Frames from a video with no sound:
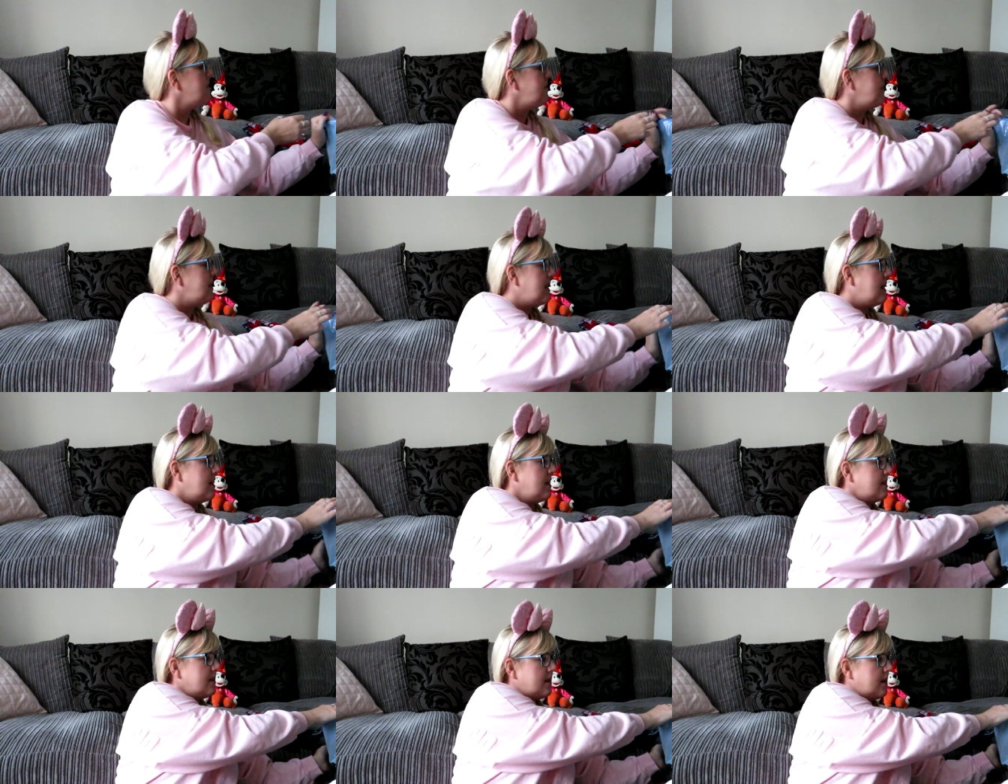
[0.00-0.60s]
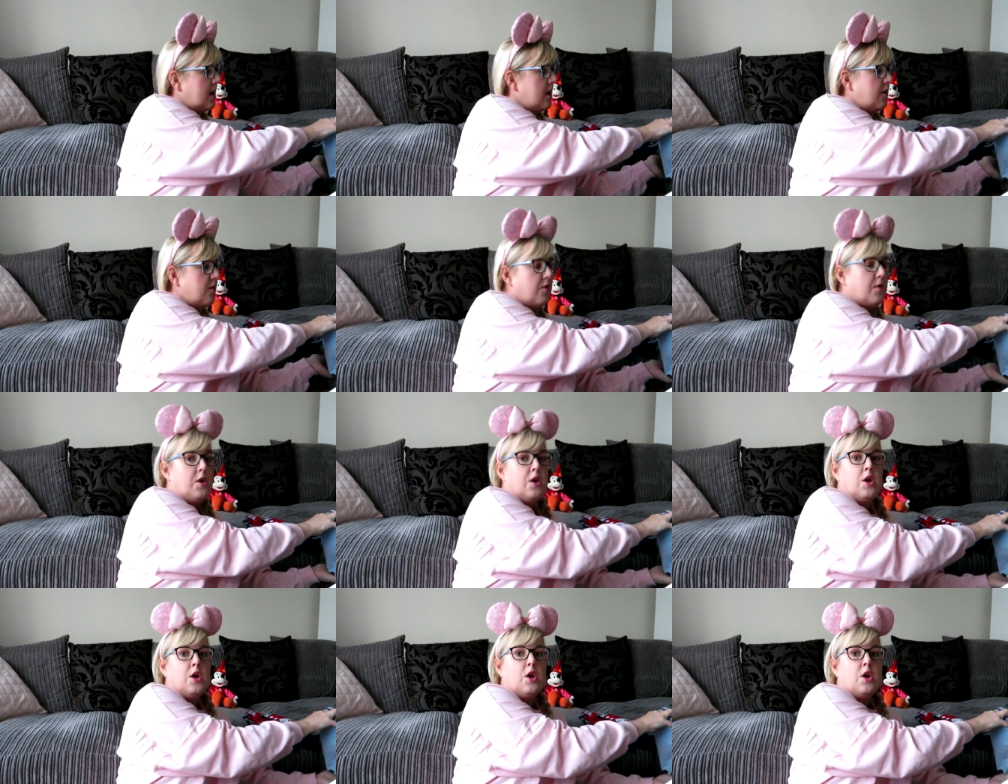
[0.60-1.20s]
in a minute. So,
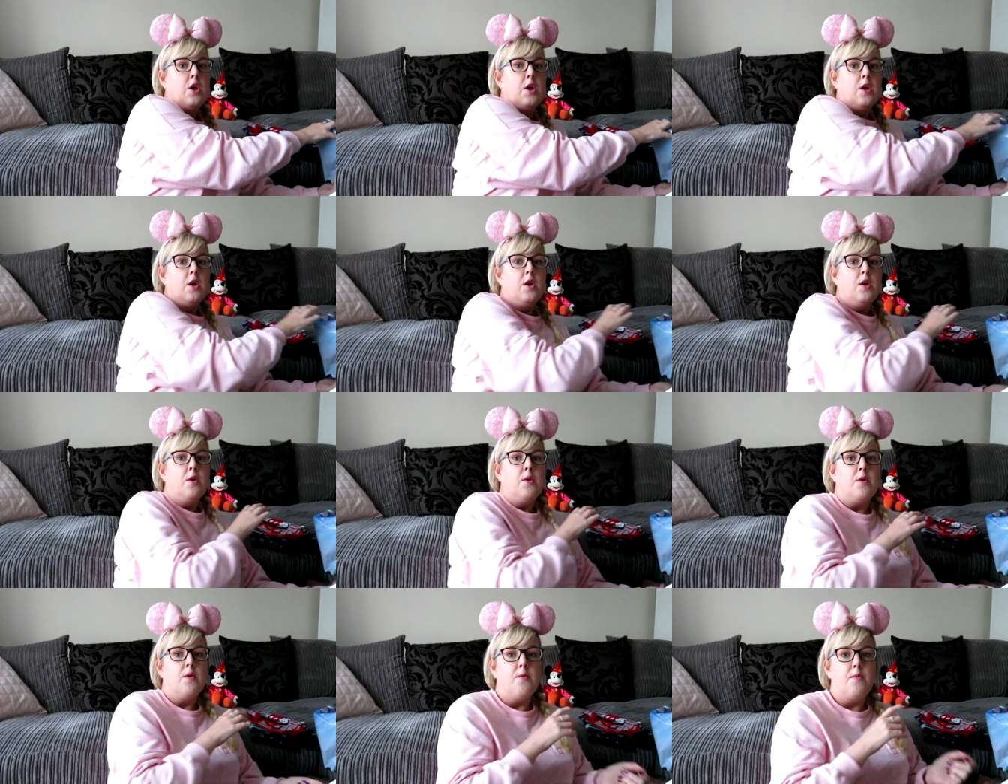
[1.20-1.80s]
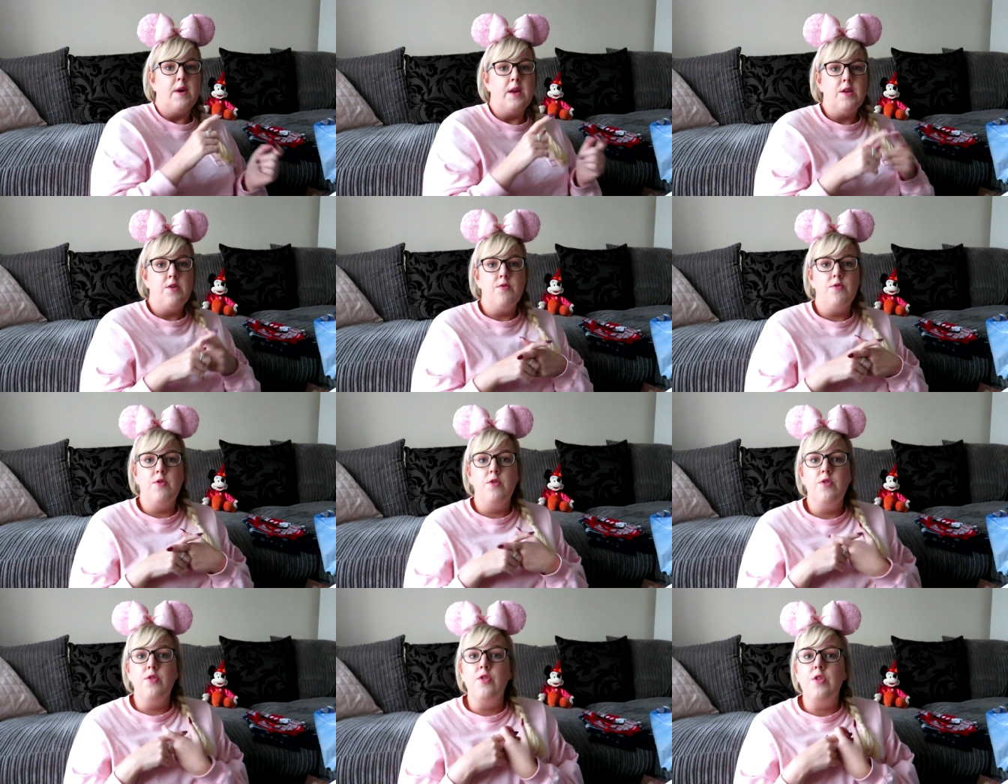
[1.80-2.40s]
when
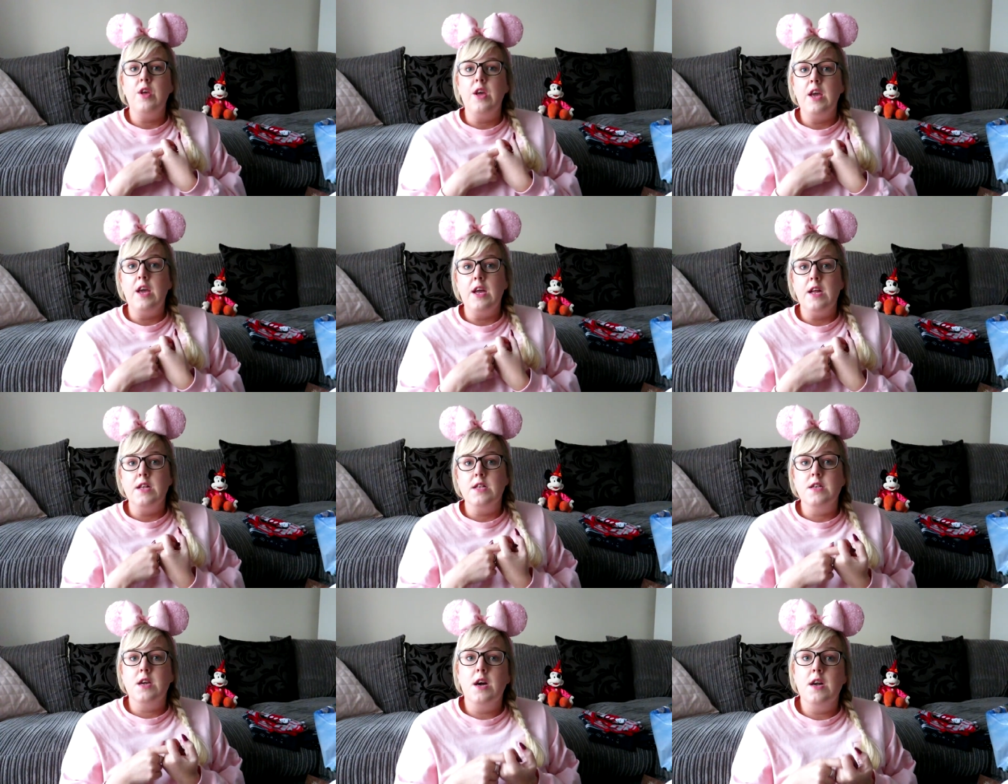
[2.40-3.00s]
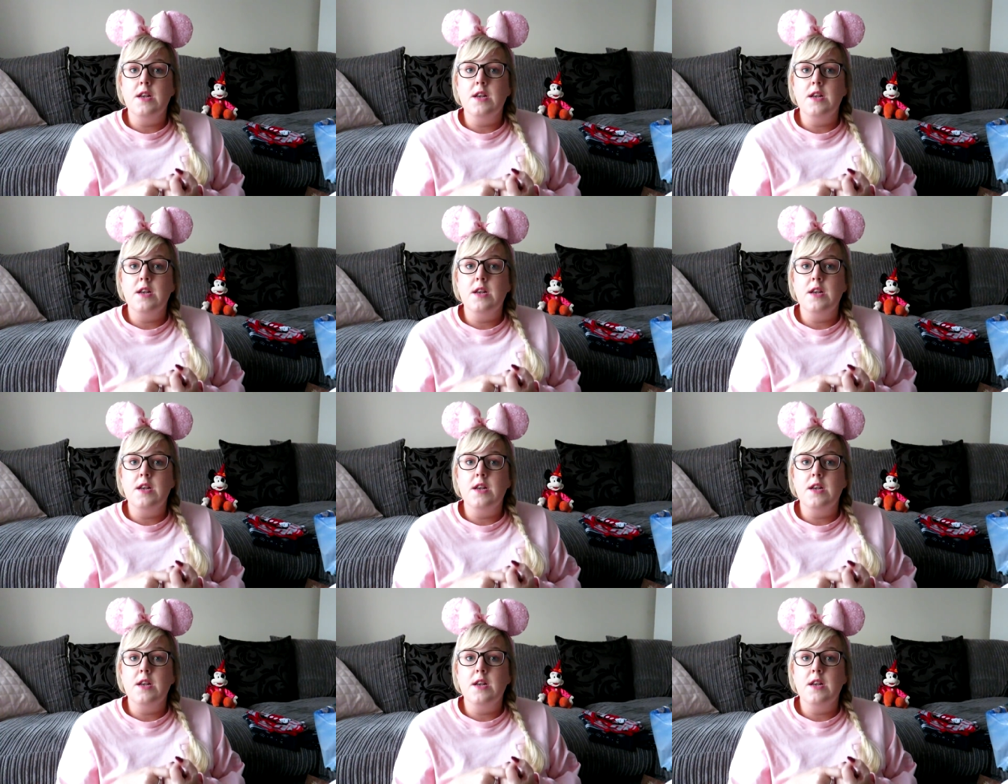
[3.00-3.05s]
you're on the